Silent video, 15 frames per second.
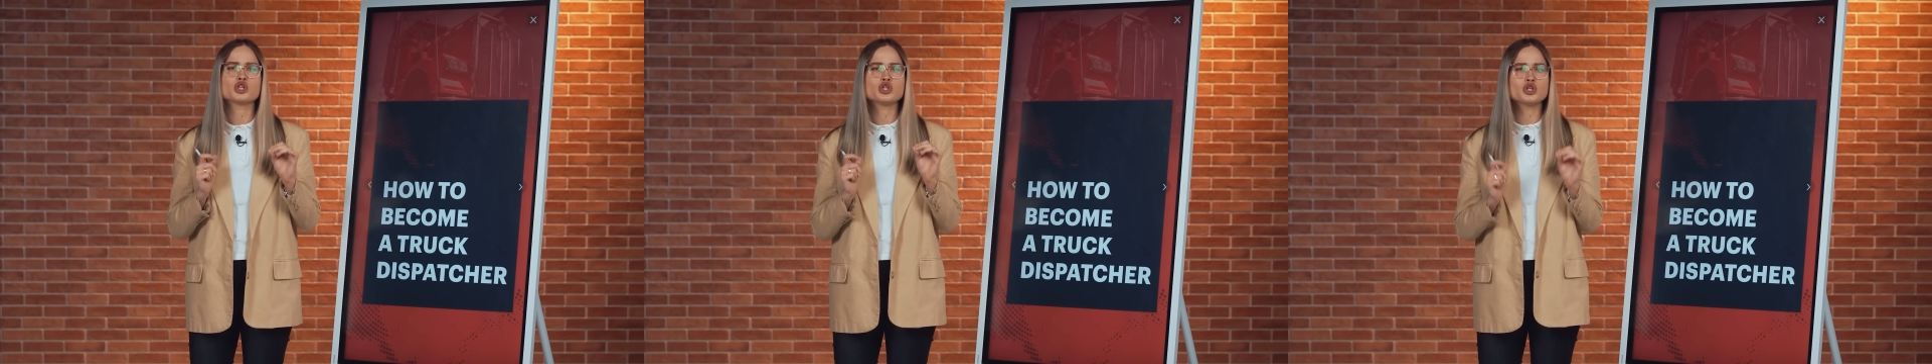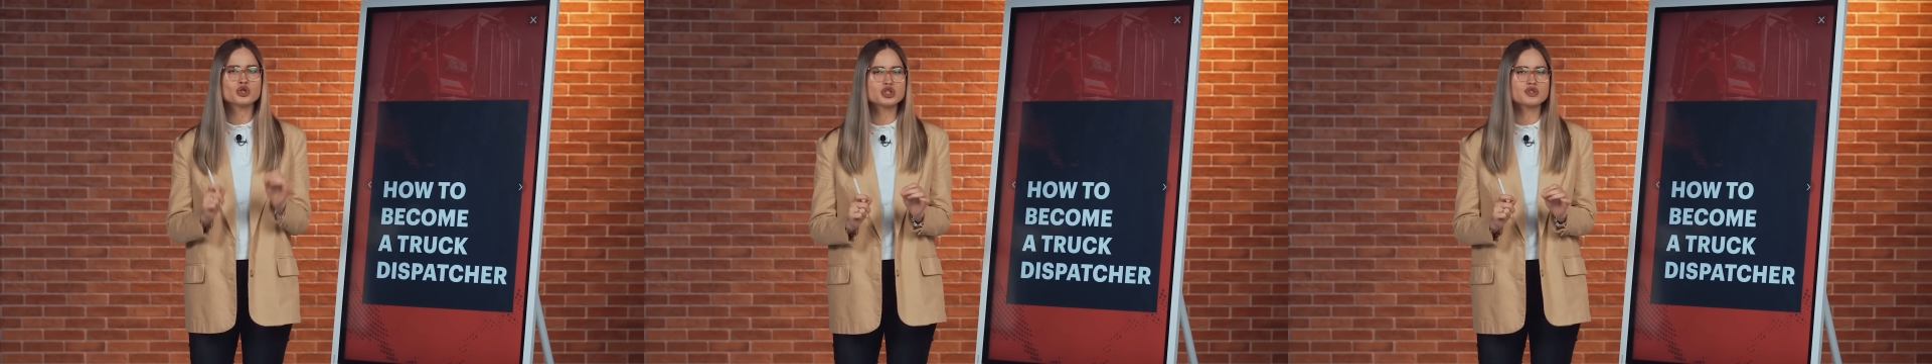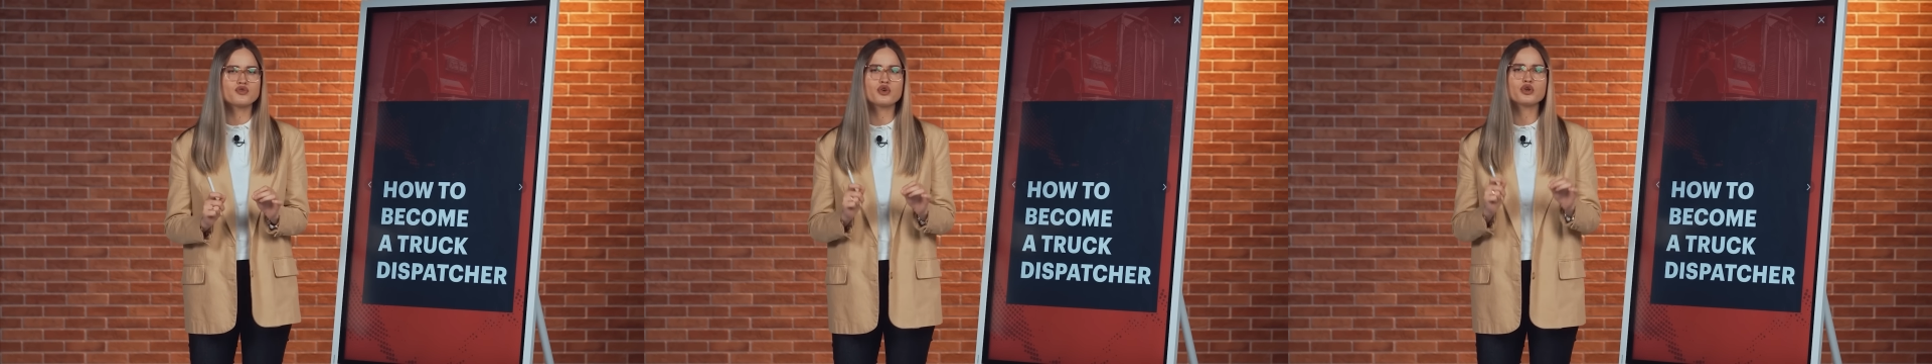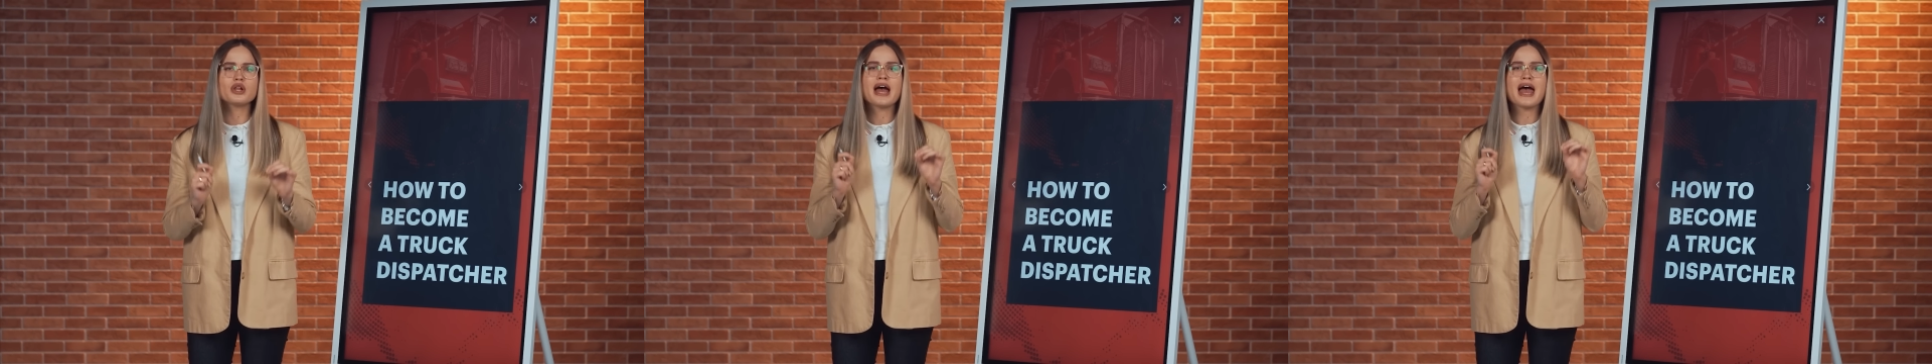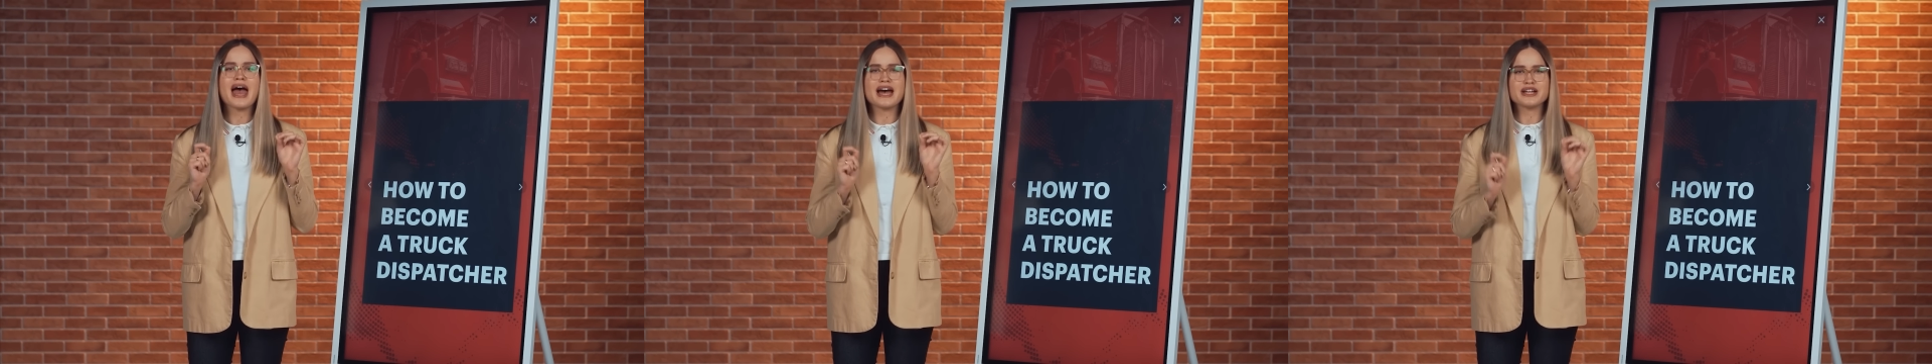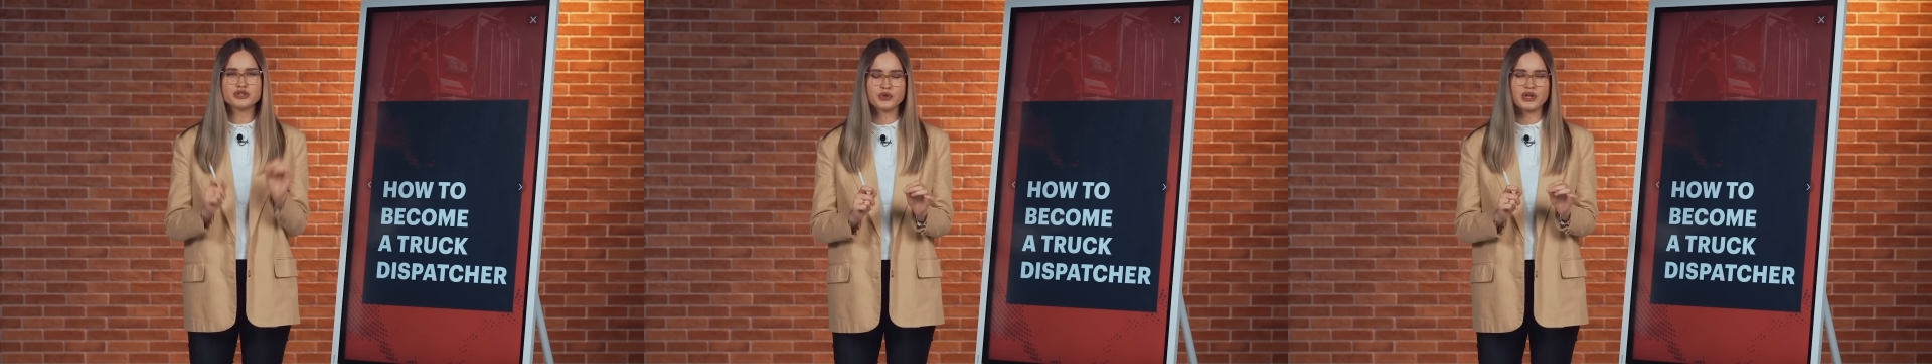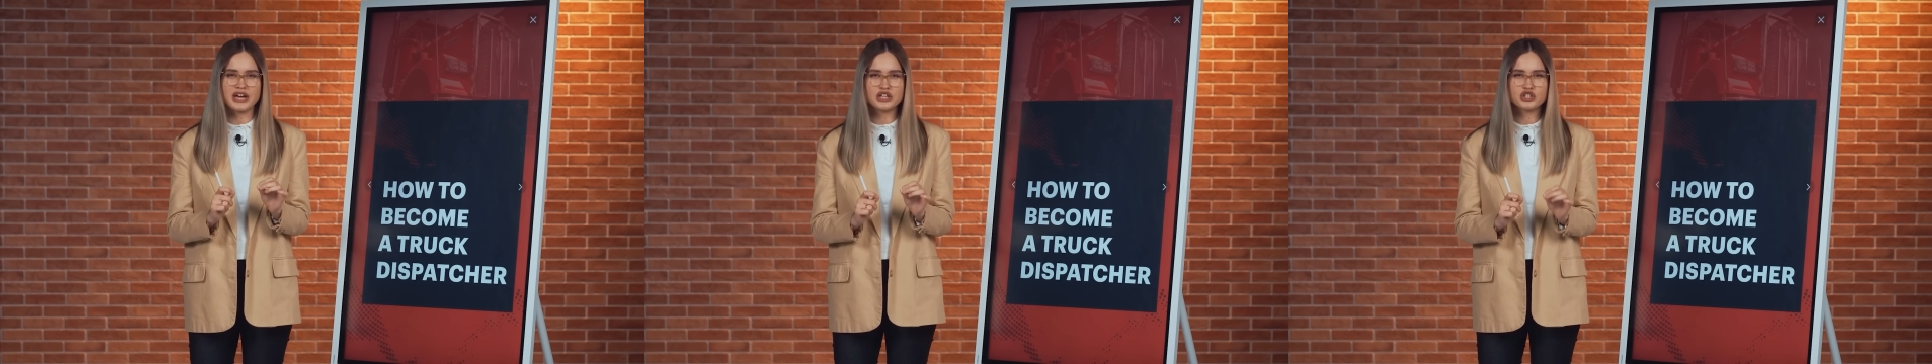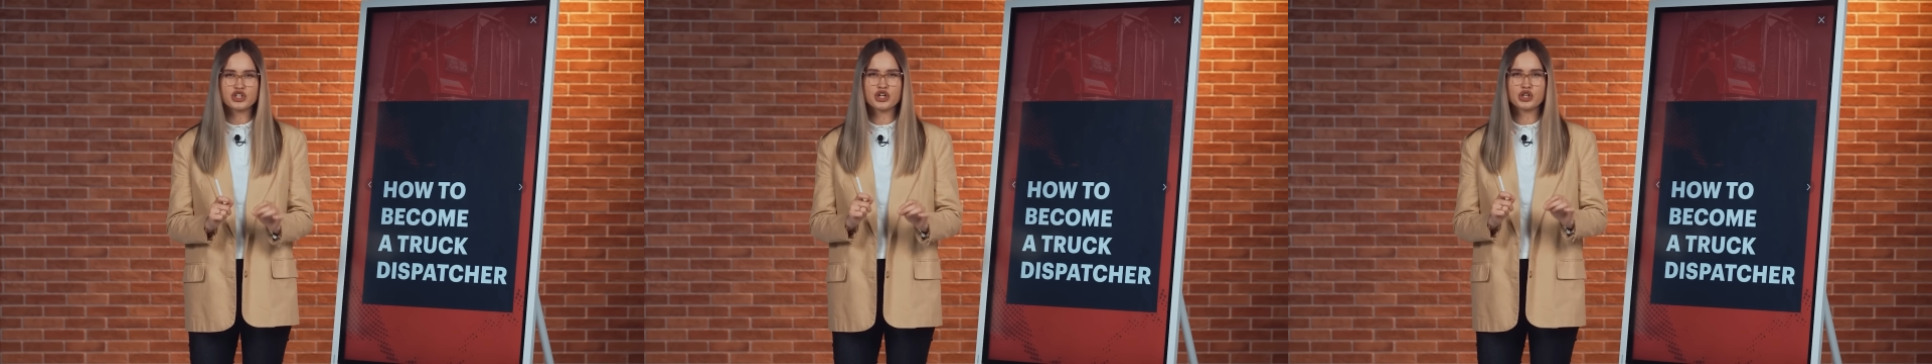useful
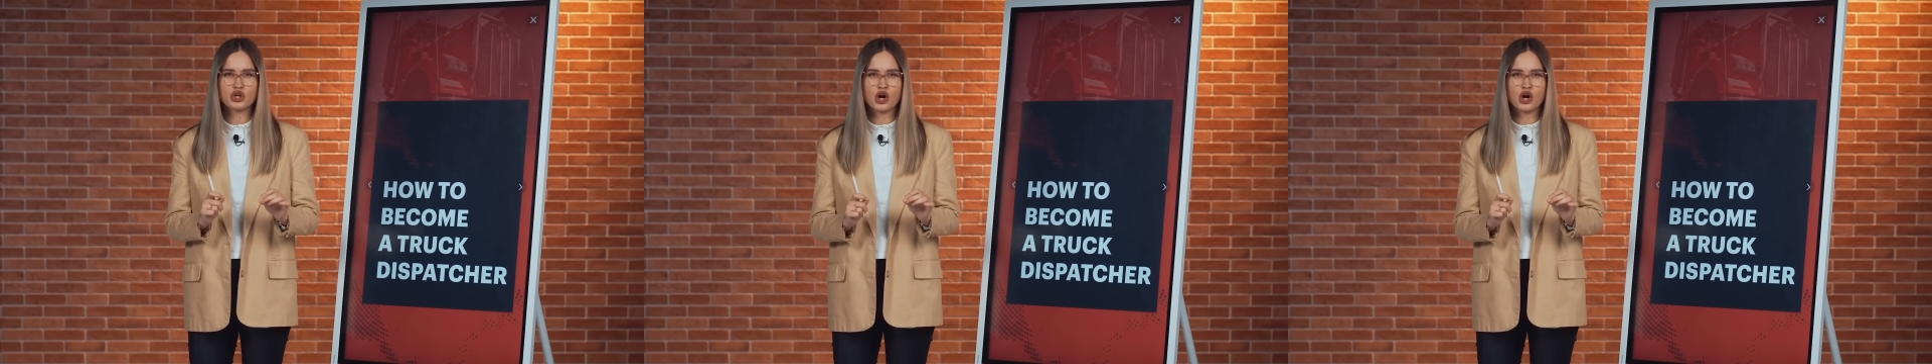educational